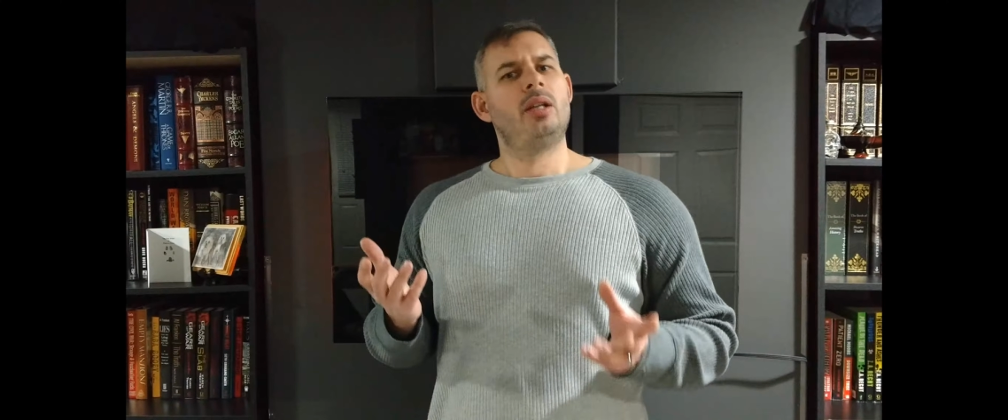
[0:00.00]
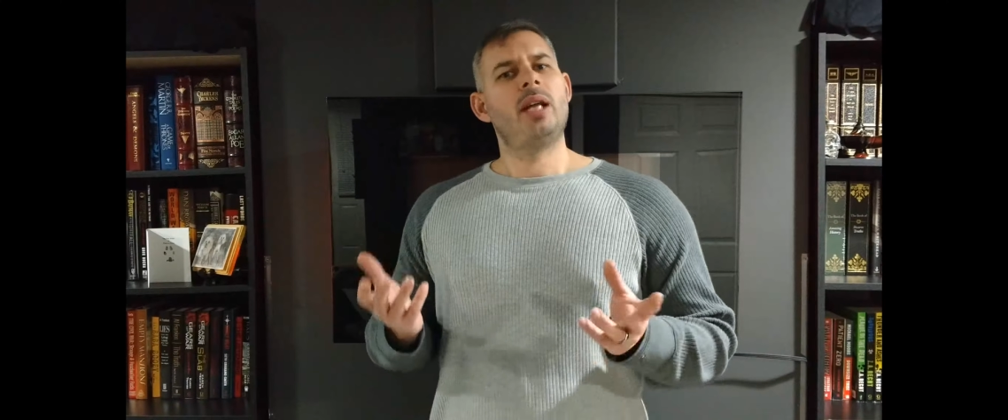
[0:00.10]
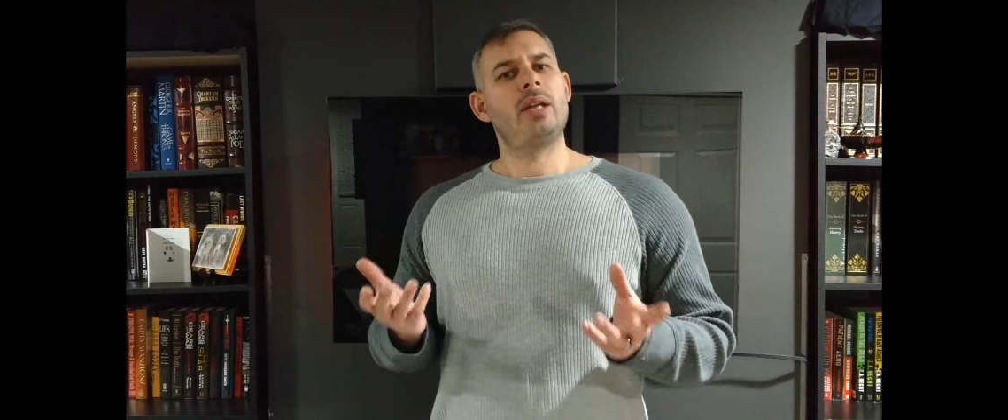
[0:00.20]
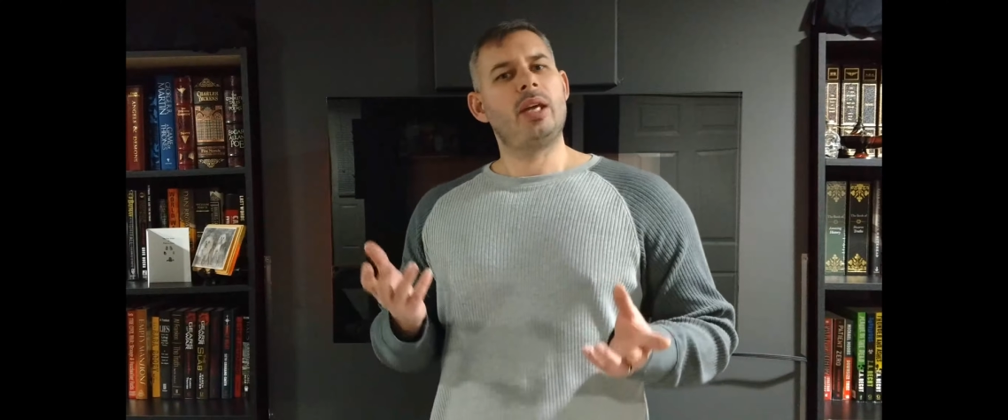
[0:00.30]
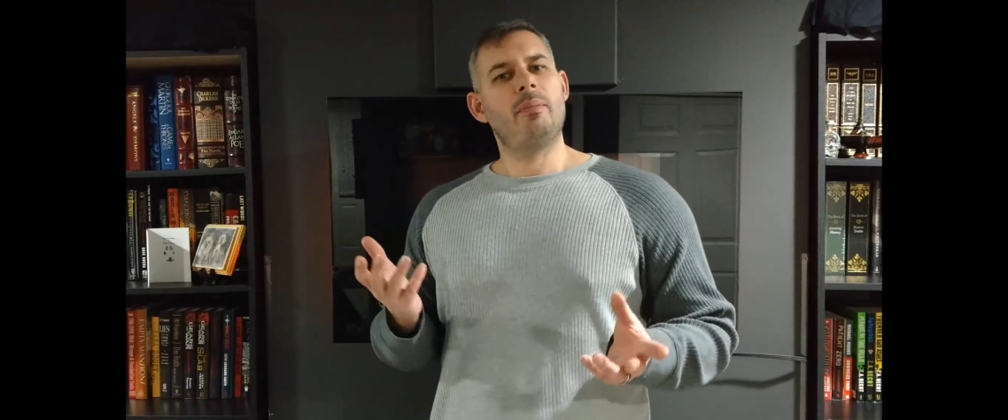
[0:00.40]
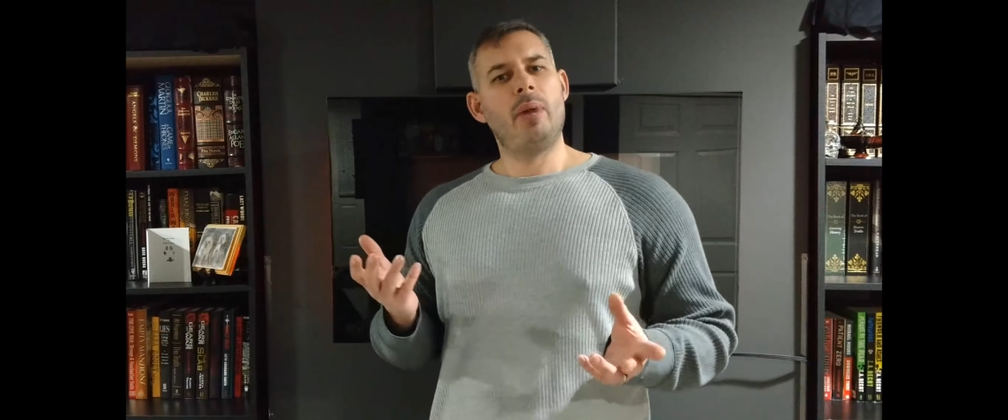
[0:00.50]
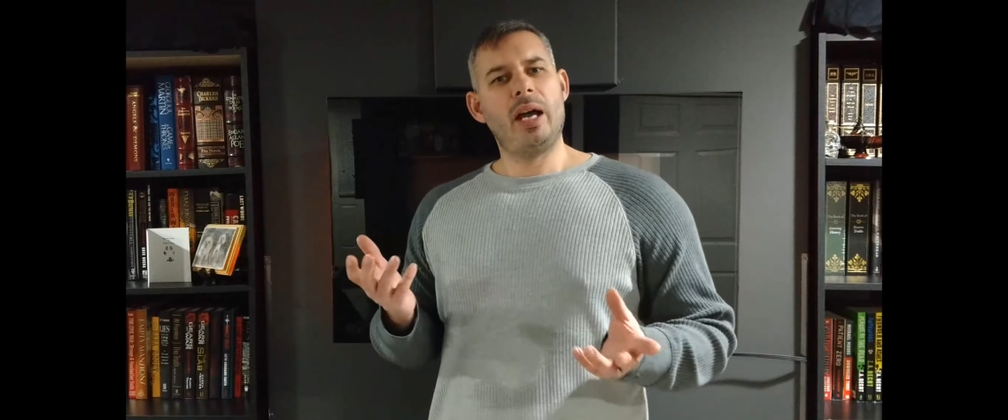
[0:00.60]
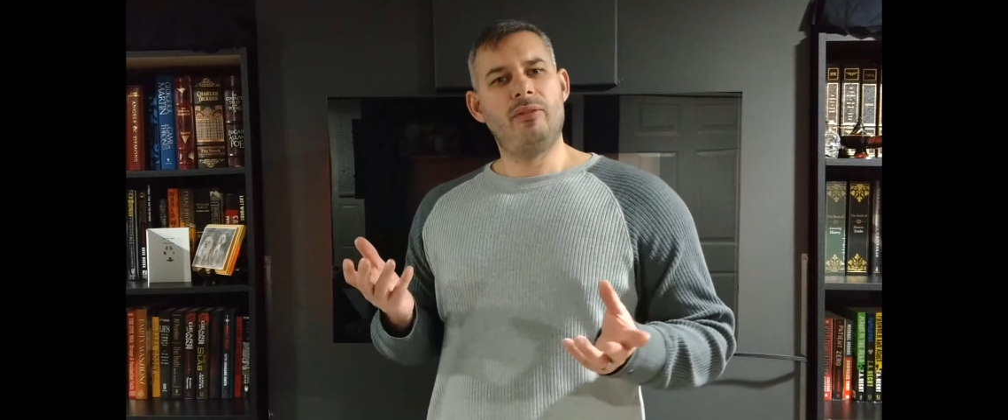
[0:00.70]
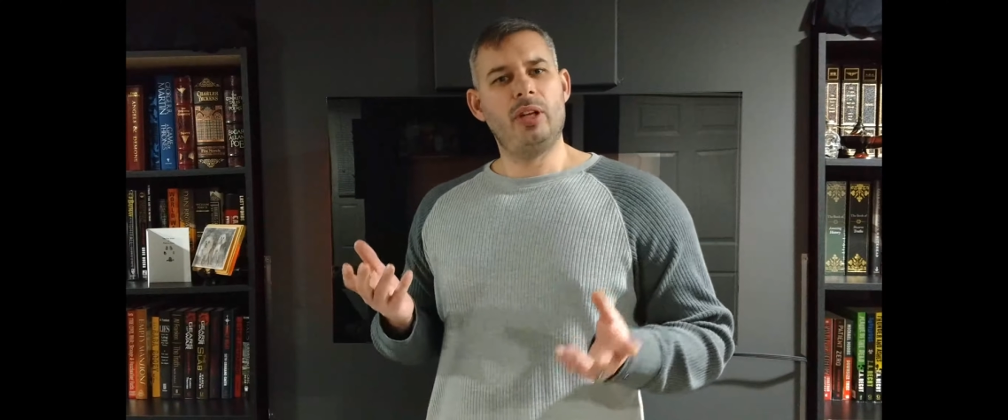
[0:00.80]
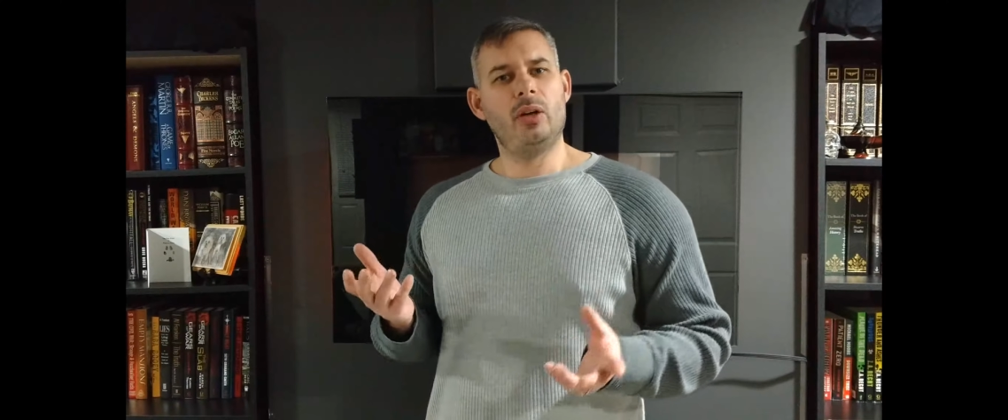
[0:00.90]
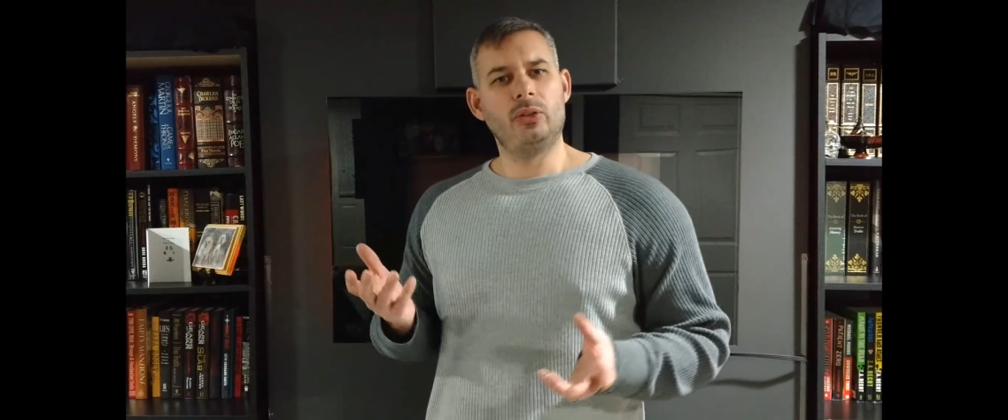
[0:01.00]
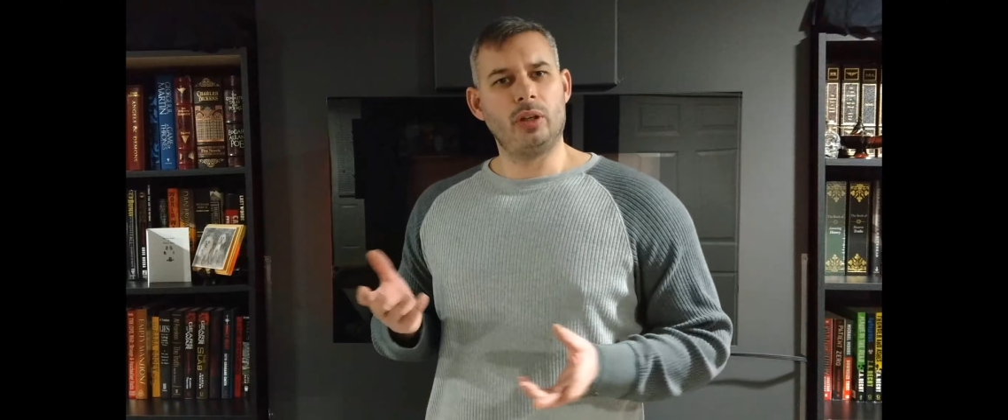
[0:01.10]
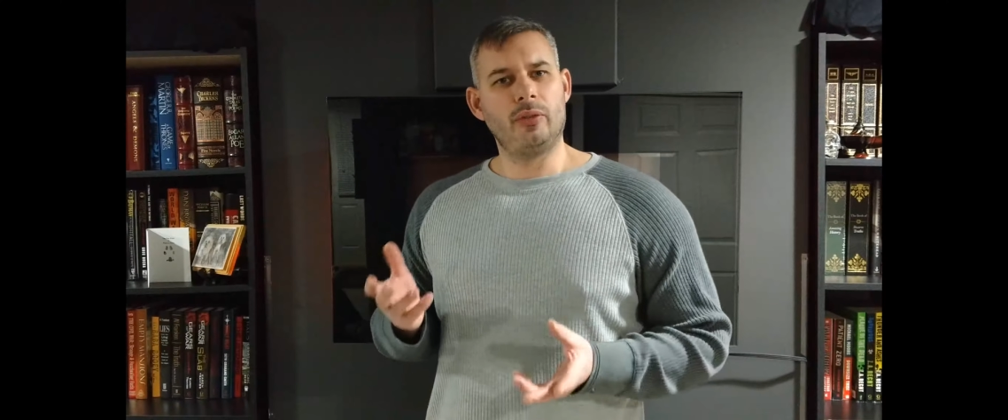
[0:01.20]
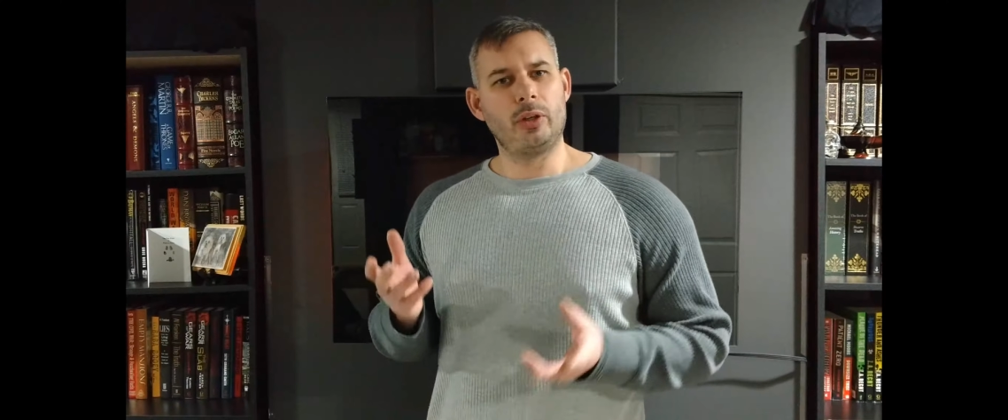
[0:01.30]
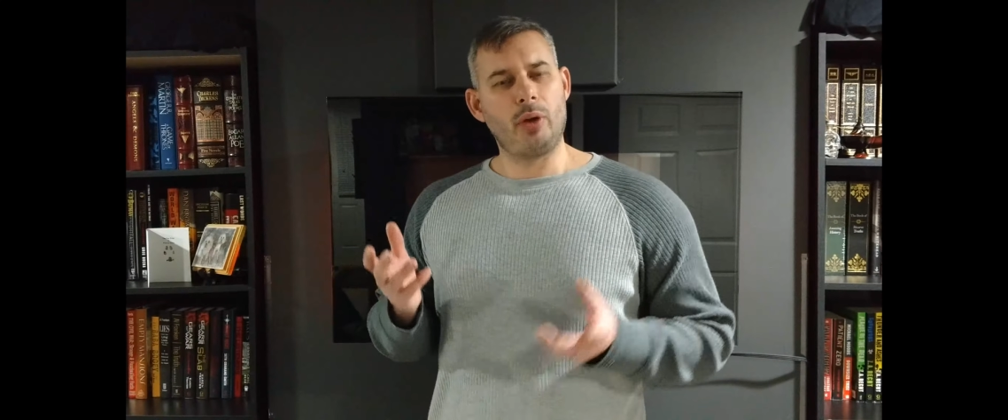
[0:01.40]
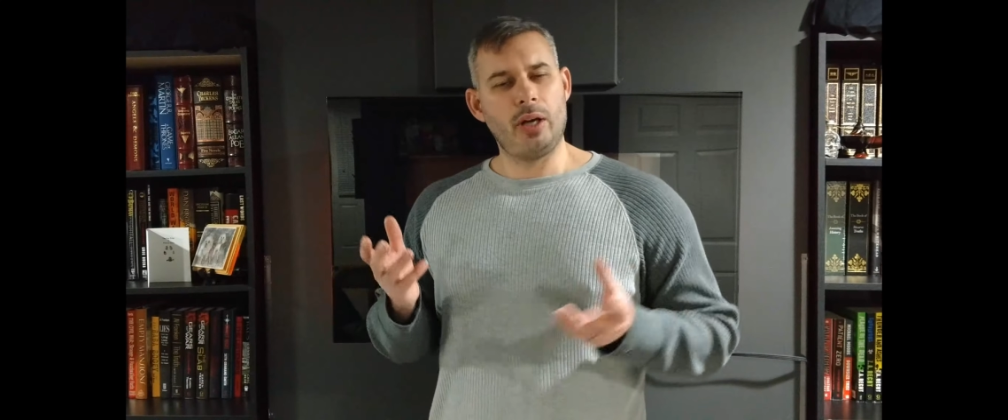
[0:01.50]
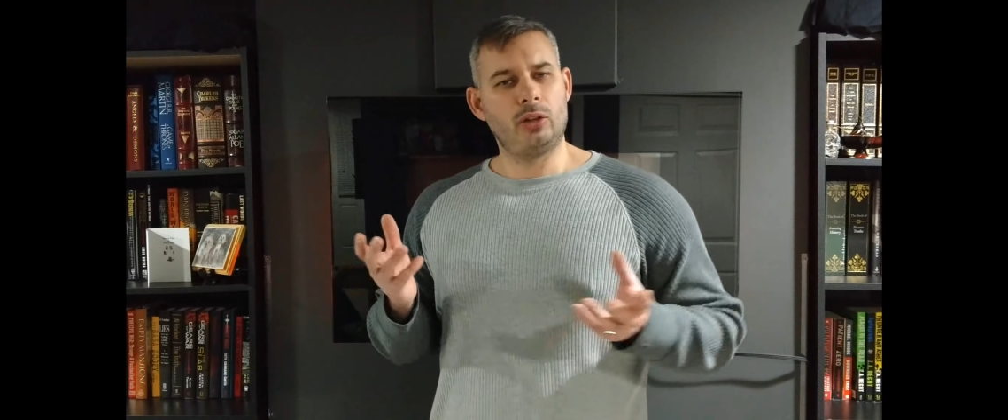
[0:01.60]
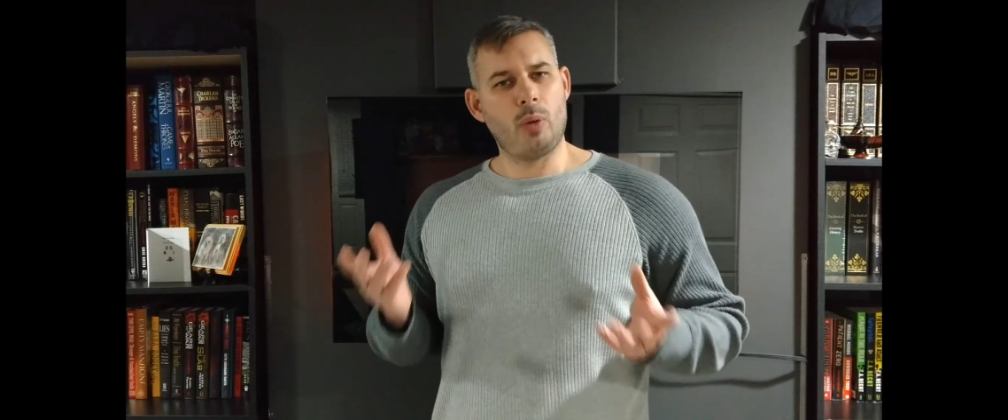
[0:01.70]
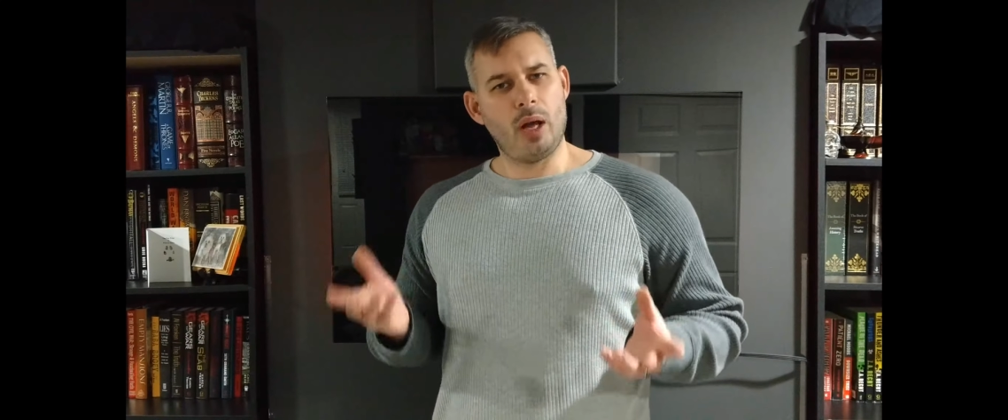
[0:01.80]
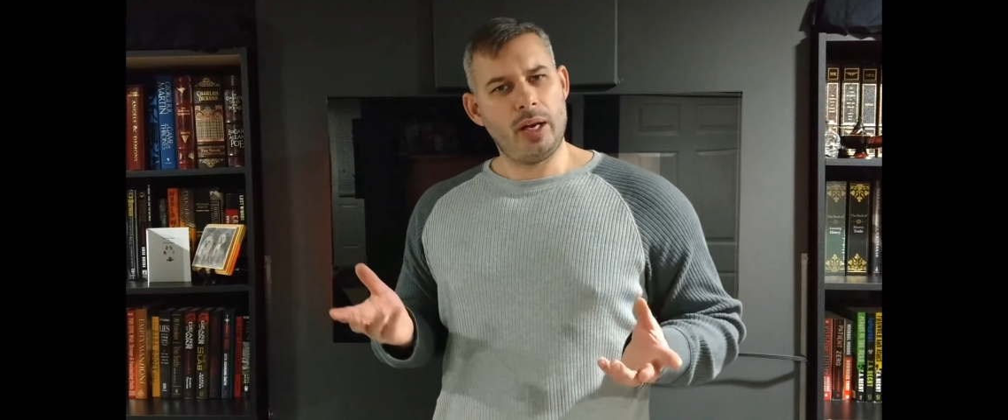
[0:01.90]
Not that my videos are of the
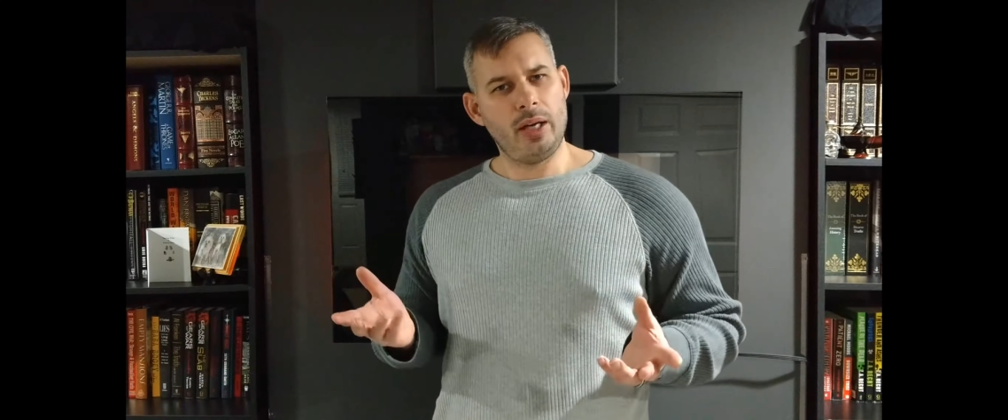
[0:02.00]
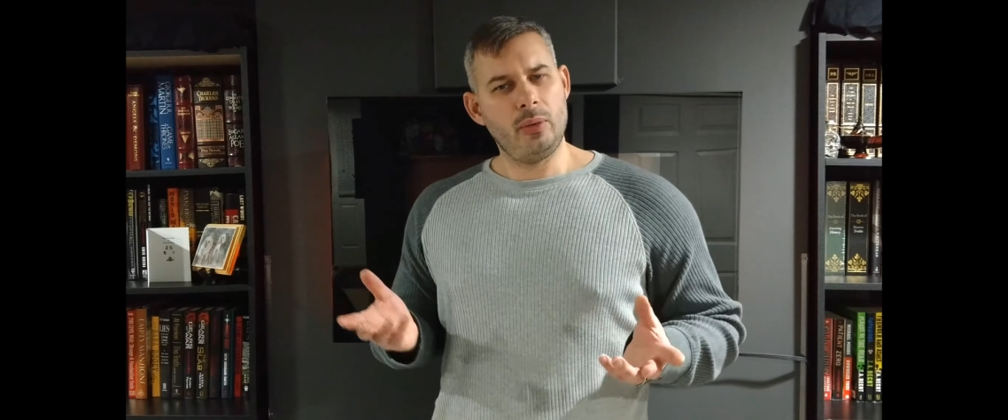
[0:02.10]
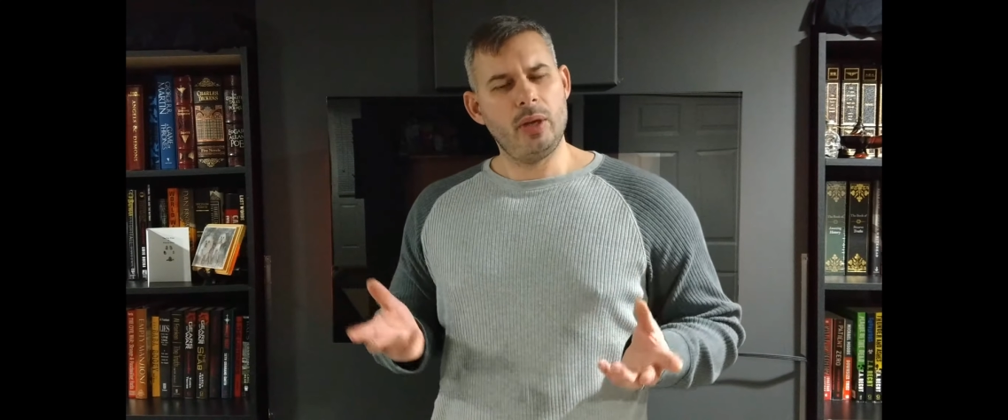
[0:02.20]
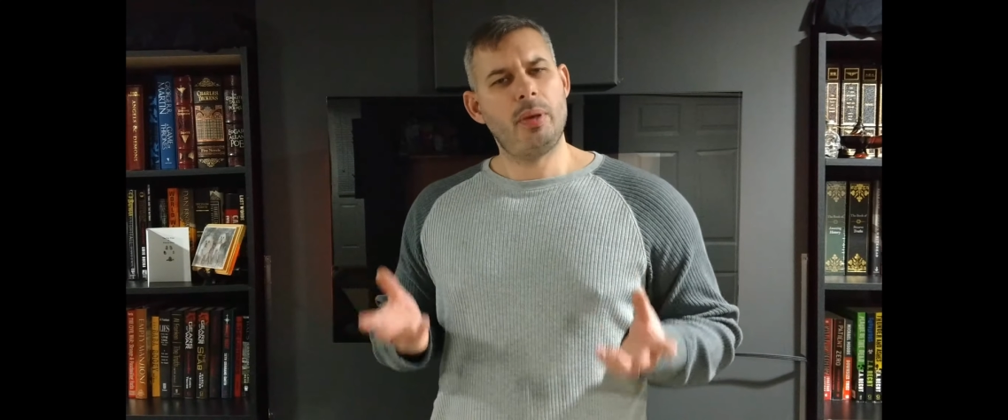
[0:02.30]
greatest quality anyway,